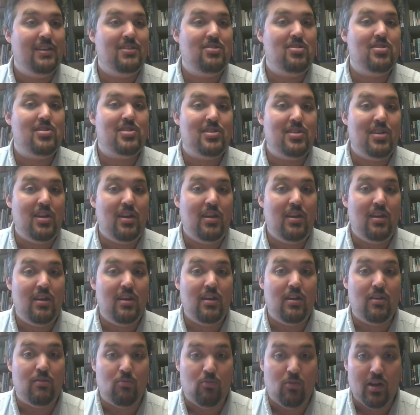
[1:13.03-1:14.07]
to see
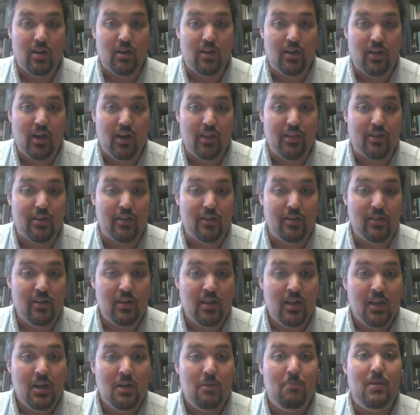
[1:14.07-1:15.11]
in one another
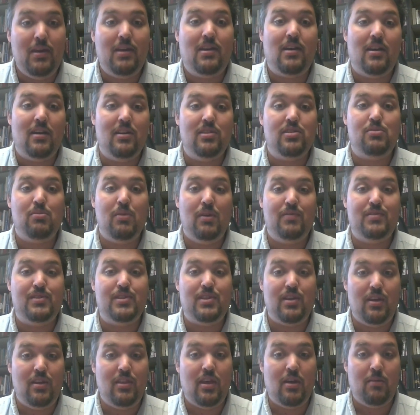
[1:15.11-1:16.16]
because we've
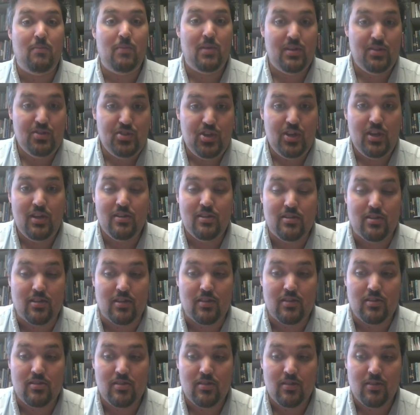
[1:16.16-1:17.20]
seen them in
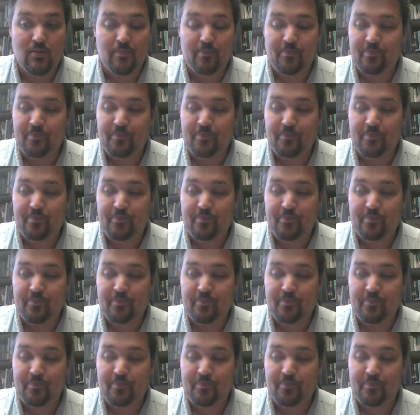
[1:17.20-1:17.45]
Jesus.